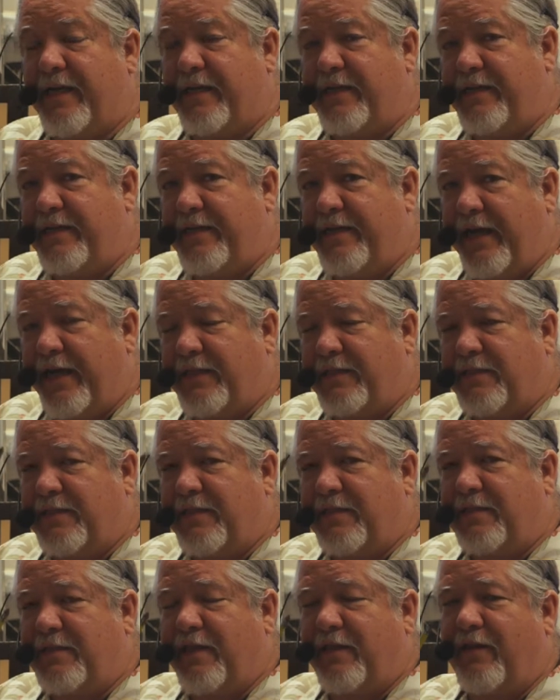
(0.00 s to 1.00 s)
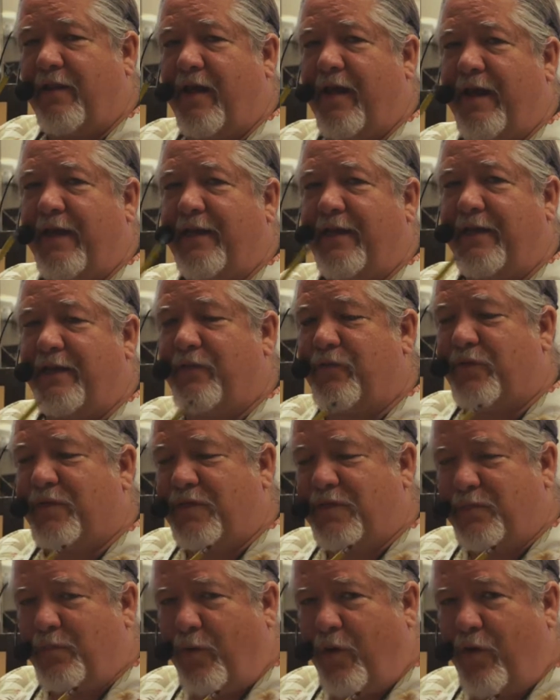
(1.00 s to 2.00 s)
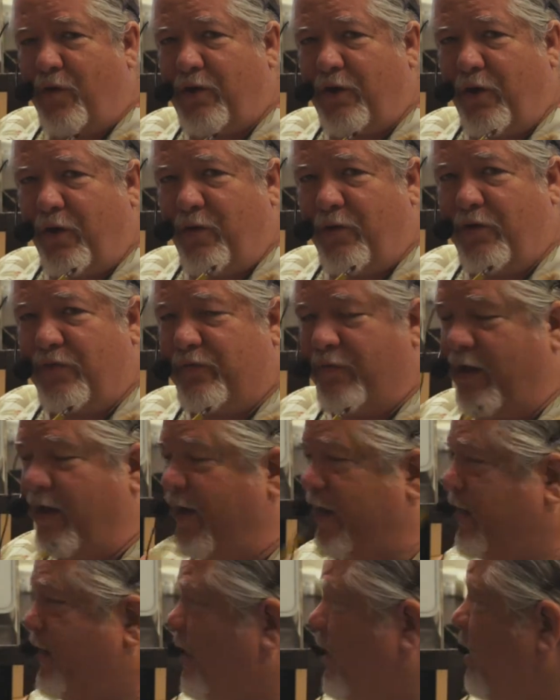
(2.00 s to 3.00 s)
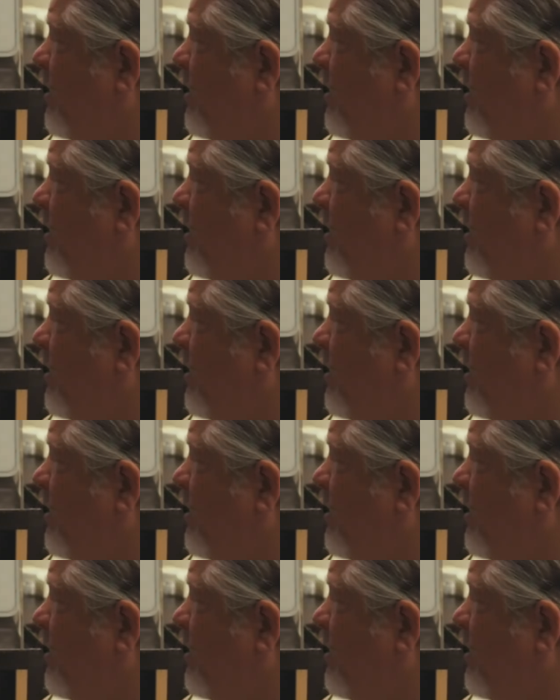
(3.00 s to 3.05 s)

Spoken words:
condenses the light into a small cone of light